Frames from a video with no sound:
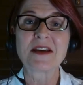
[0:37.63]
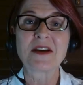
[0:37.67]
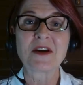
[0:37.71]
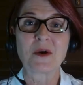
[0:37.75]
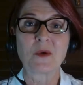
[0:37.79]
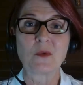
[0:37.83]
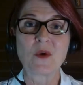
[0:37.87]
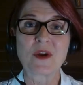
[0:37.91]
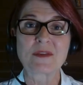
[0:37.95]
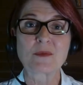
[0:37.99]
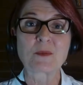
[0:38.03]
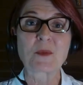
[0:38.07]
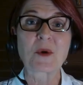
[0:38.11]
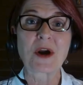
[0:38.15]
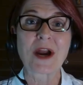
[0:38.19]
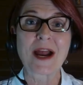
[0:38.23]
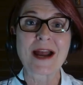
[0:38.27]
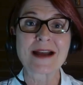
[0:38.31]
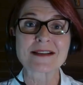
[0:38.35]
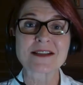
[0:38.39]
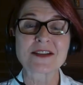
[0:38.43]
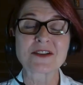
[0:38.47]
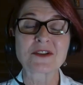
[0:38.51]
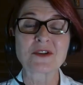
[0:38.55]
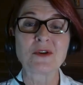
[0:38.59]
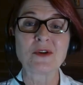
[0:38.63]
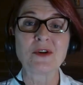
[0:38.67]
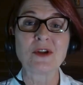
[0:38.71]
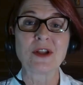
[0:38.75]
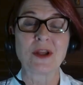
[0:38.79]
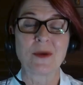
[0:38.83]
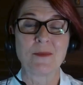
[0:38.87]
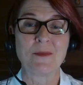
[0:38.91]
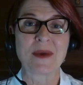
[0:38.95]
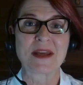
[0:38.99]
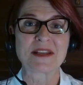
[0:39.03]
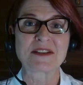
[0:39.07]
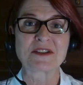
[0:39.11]
with practical
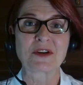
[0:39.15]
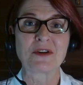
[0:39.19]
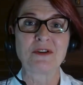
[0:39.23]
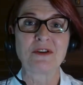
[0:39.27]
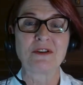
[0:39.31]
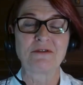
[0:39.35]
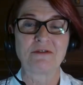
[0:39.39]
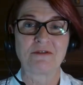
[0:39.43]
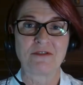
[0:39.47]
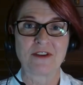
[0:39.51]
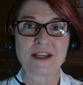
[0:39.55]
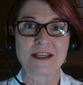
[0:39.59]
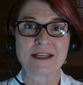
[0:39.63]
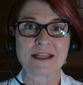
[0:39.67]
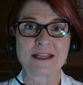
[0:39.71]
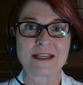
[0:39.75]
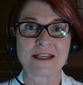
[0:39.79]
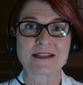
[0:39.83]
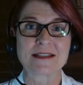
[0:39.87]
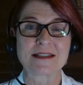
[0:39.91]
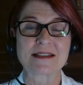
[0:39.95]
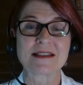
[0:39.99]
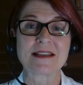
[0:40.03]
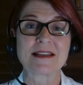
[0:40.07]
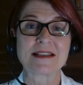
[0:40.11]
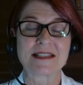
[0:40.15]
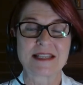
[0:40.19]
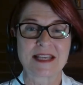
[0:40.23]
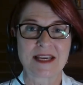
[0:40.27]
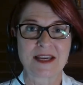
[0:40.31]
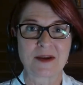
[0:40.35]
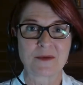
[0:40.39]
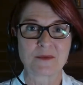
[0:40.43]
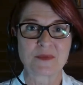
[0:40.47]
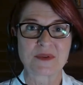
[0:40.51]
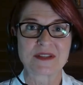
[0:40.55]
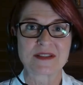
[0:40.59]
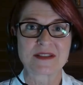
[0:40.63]
mental fitness
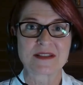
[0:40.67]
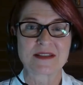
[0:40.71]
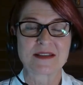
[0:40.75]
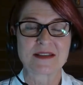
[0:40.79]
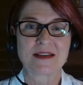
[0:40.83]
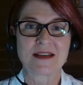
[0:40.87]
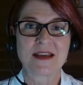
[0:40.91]
tips